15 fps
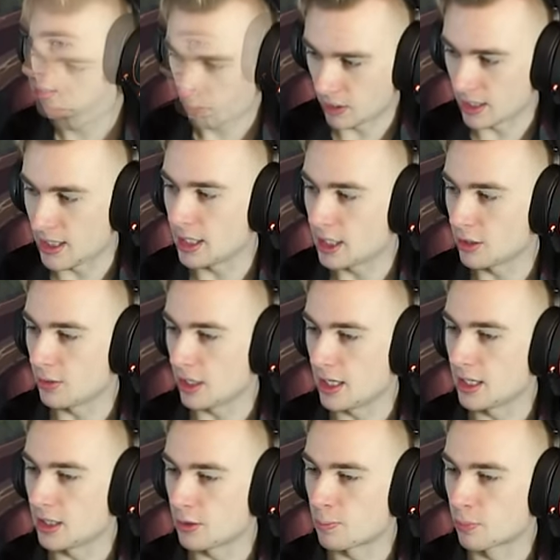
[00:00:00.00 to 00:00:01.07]
But he could
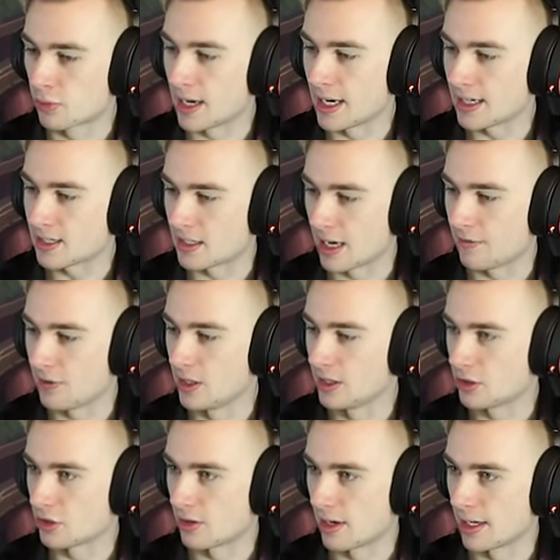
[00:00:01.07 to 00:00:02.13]
he could prank Siphoning
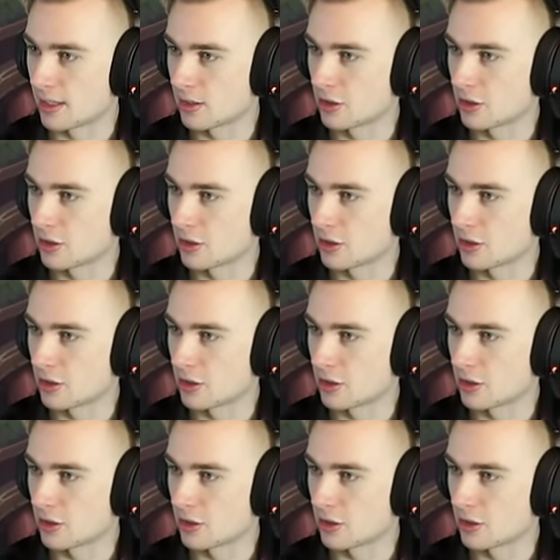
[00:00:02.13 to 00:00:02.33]
Strike,